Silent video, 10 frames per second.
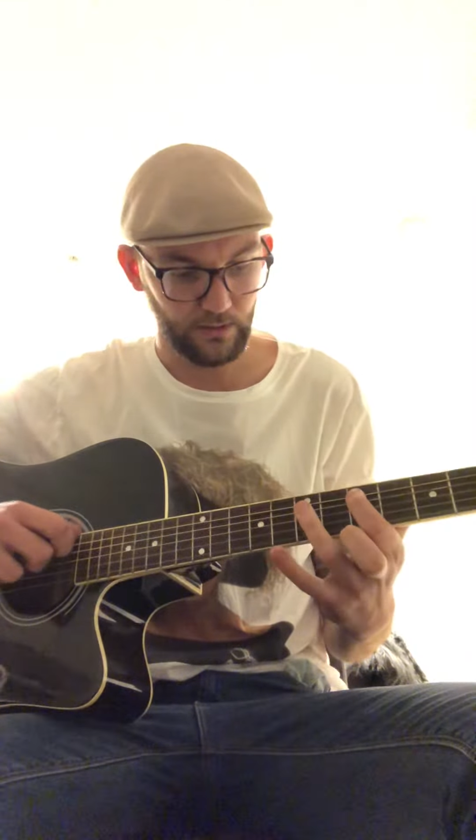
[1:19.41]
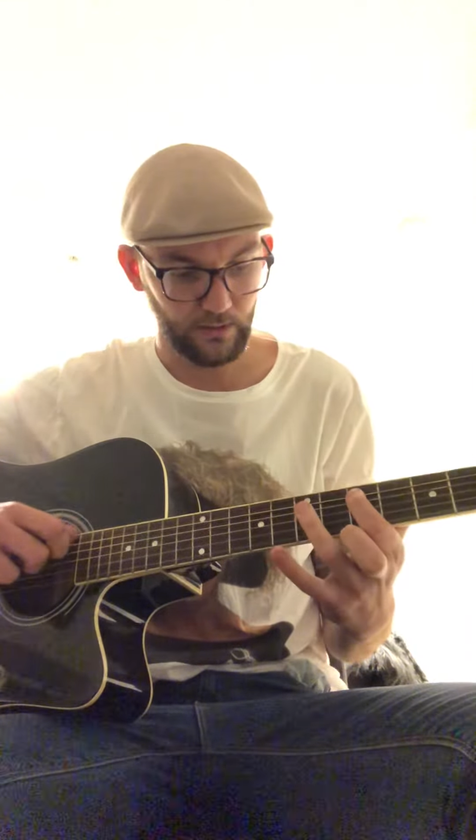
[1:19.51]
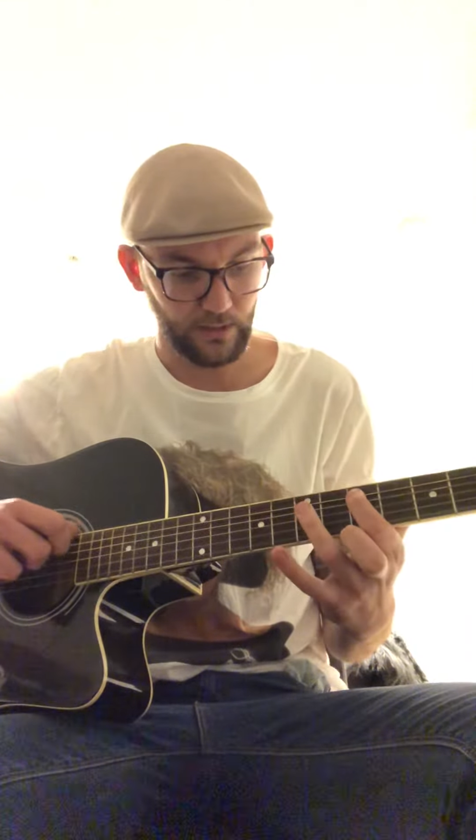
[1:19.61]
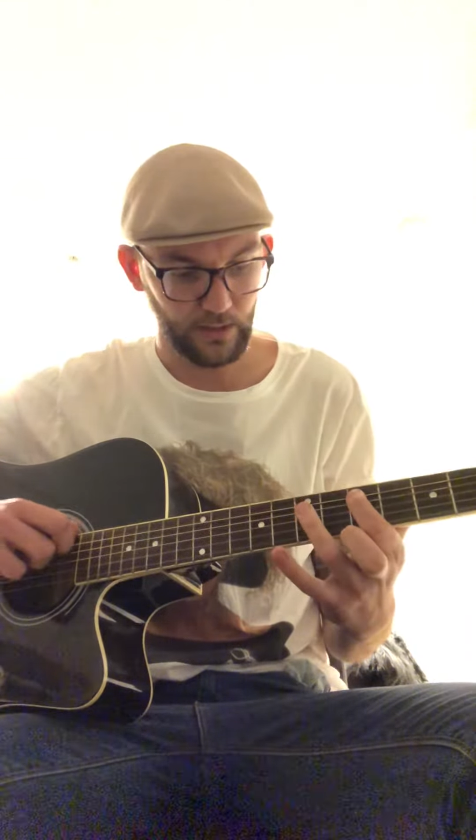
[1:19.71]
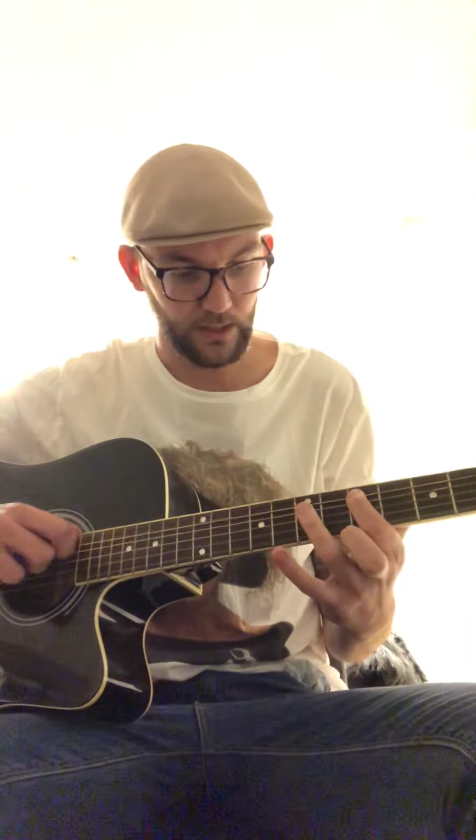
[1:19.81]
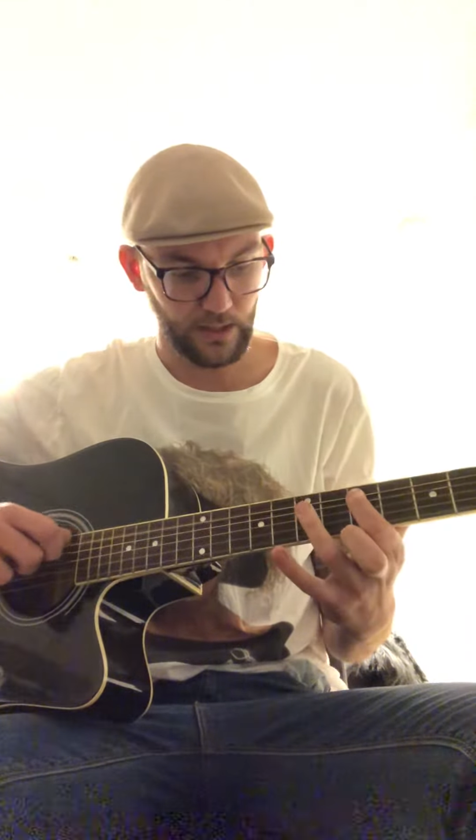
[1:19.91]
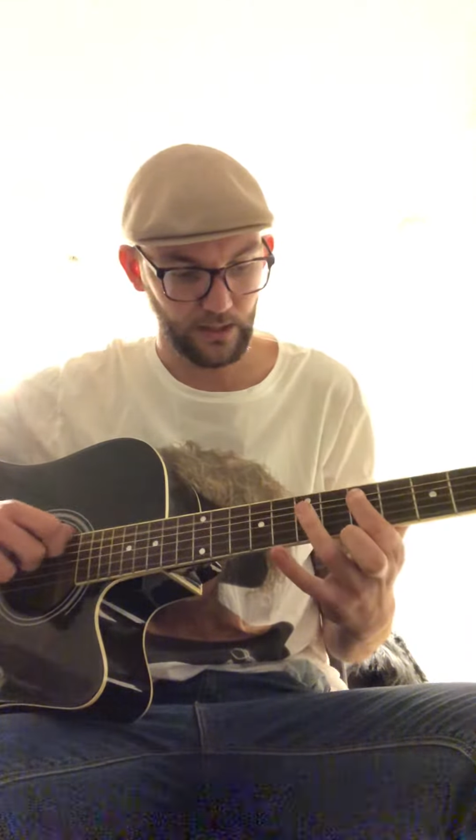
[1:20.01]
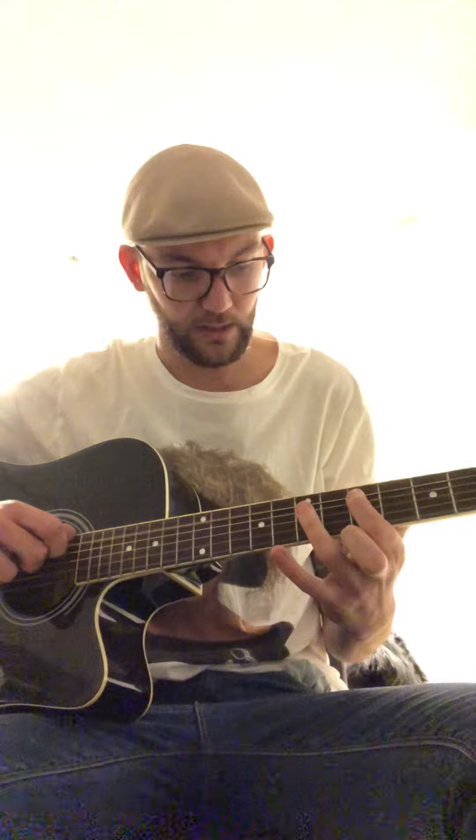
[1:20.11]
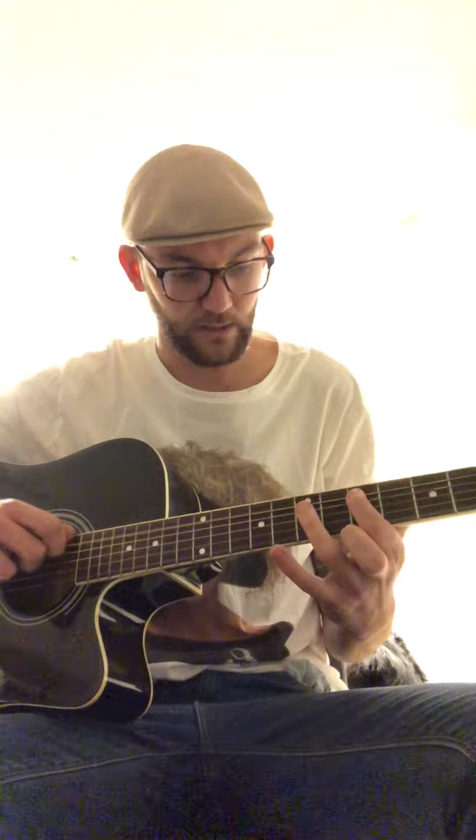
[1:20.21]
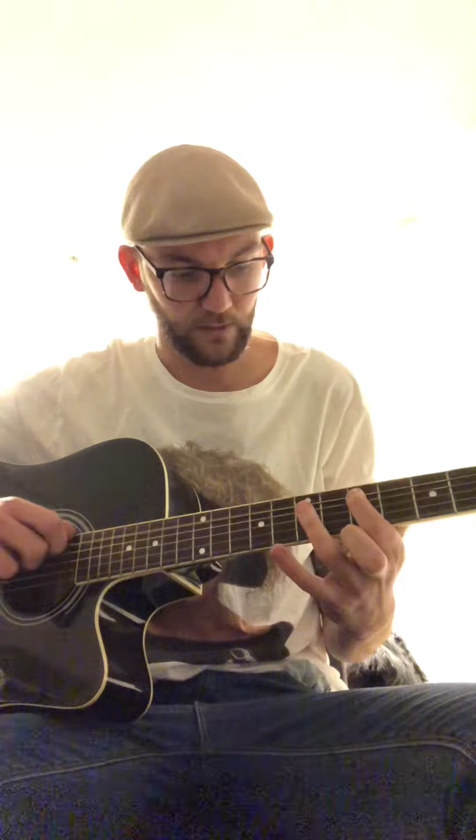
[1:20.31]

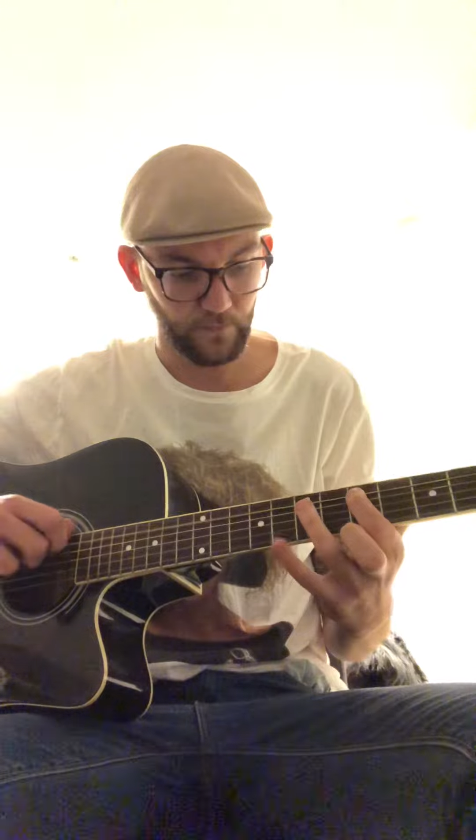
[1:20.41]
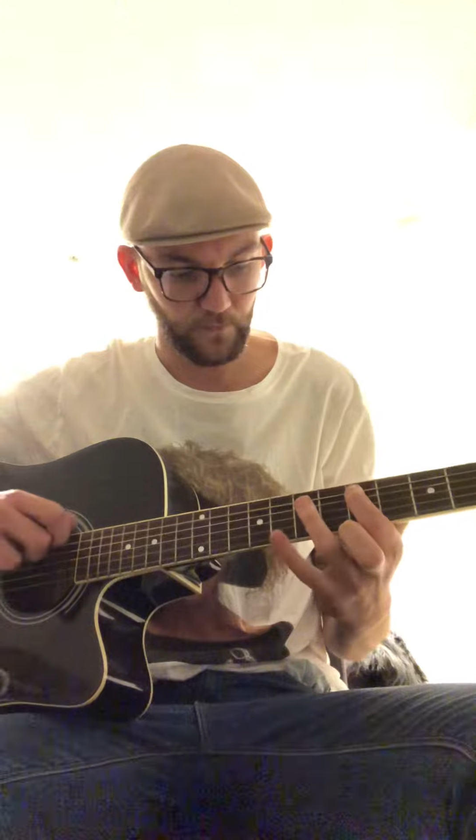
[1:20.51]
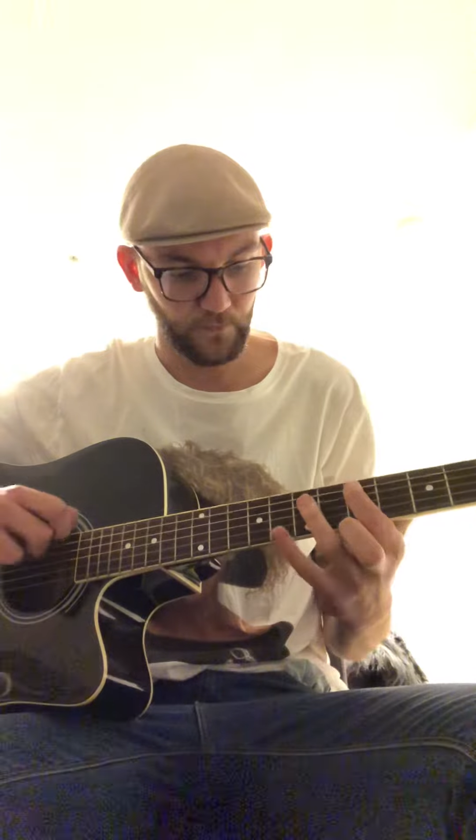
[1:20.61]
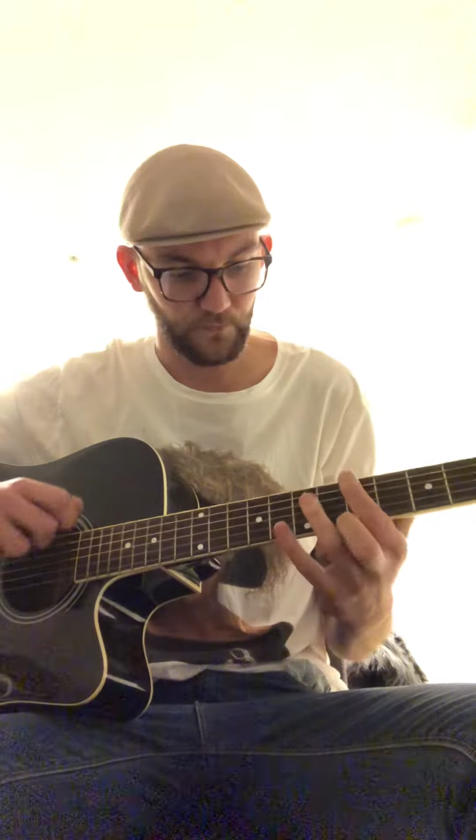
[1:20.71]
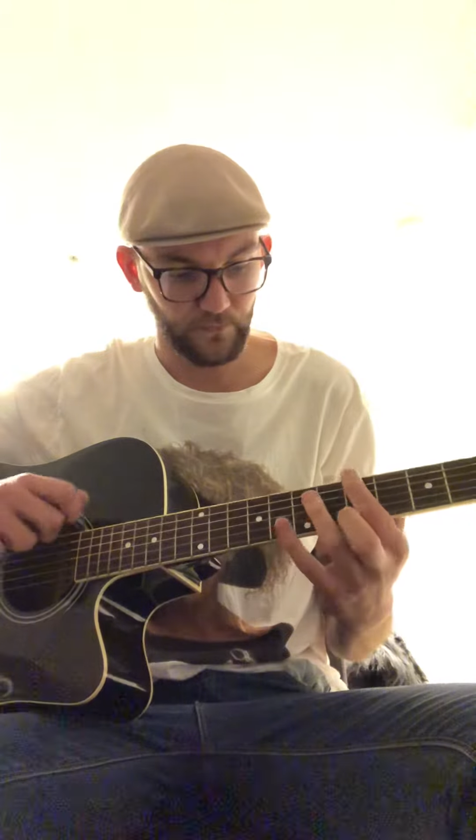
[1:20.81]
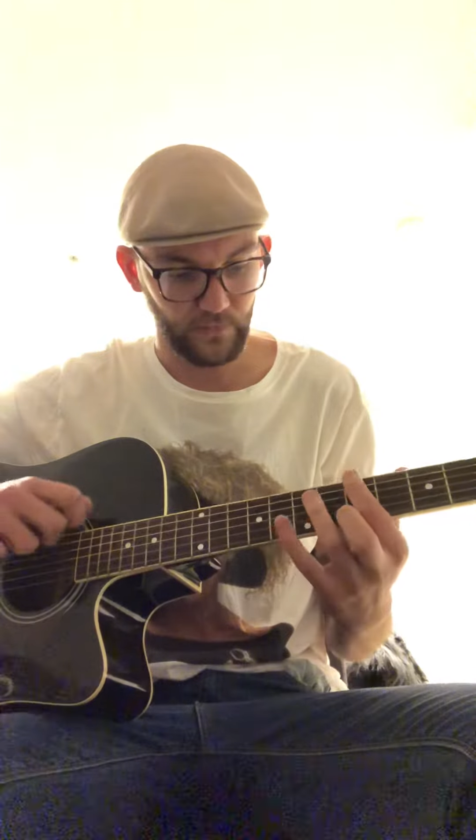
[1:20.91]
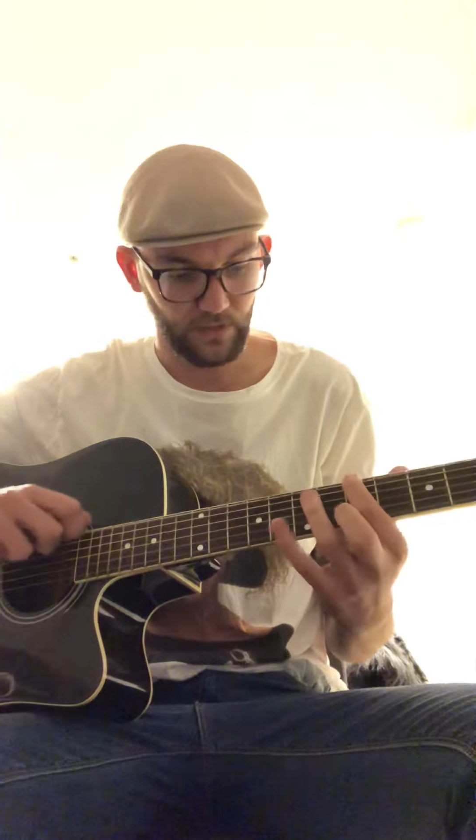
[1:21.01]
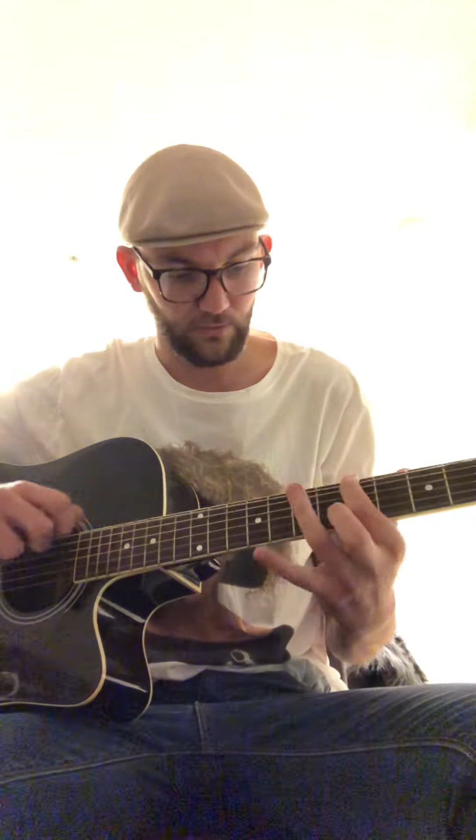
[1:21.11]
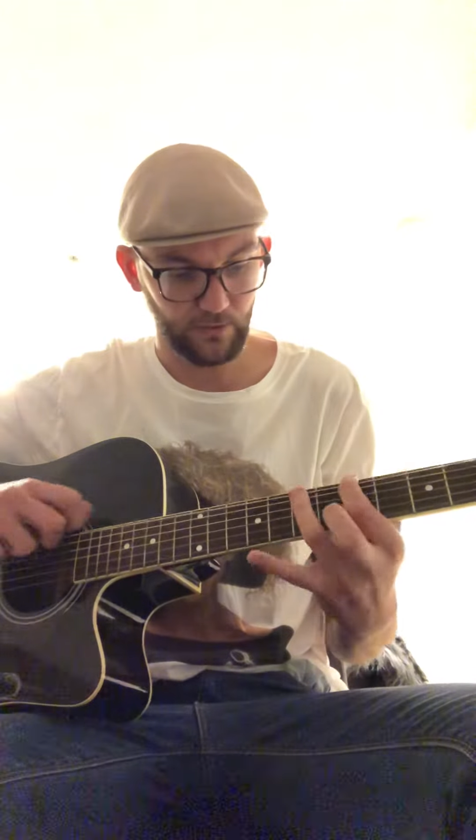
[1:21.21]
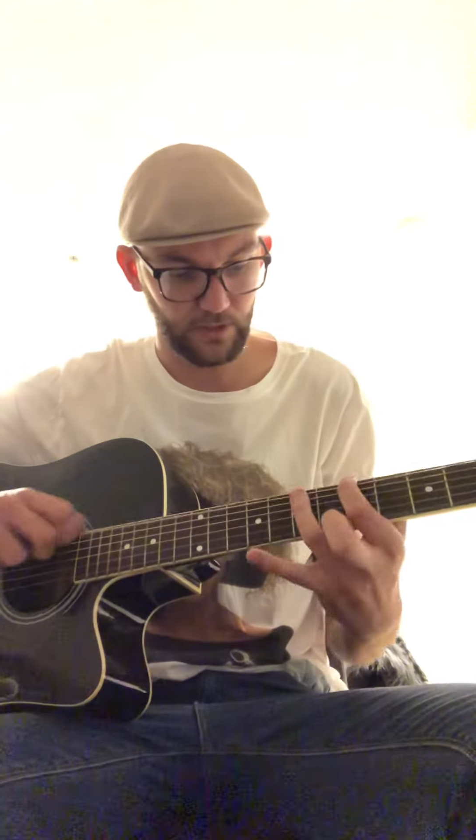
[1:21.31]
That well